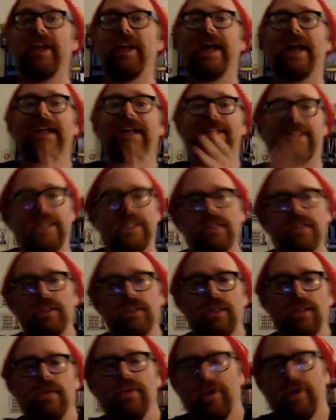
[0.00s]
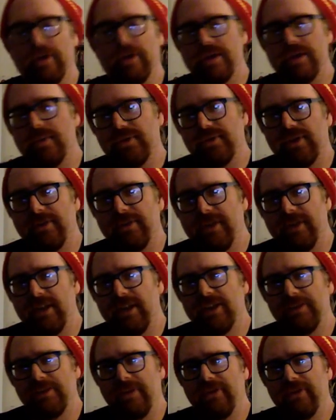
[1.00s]
I didn't know that Archer was going to be in
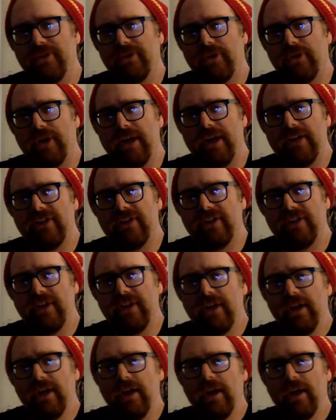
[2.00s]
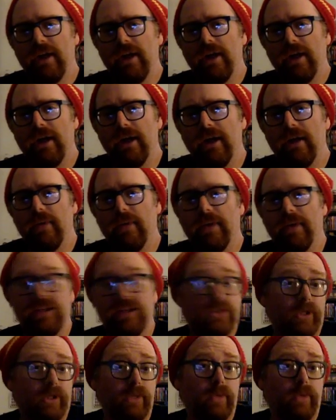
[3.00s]
this month's crate when I
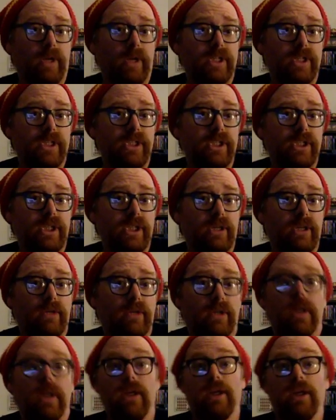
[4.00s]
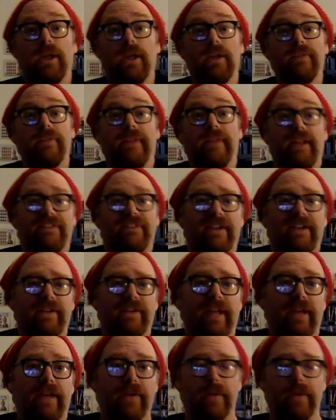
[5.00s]
started watching the show. Then I found
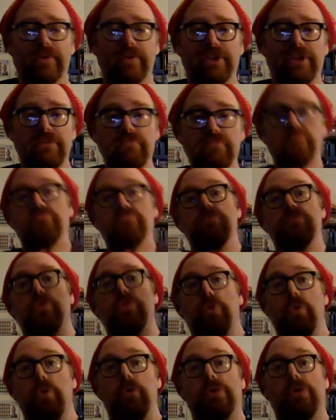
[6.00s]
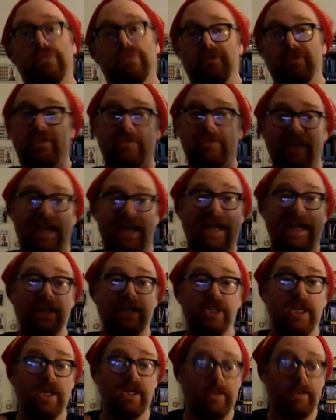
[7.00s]
out, and I was like, cool, something I
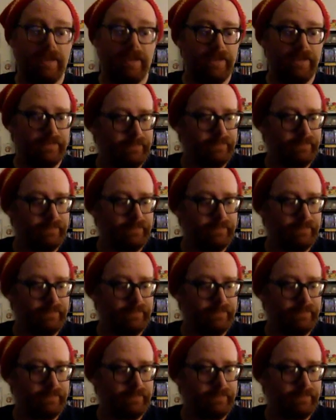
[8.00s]
actually care about.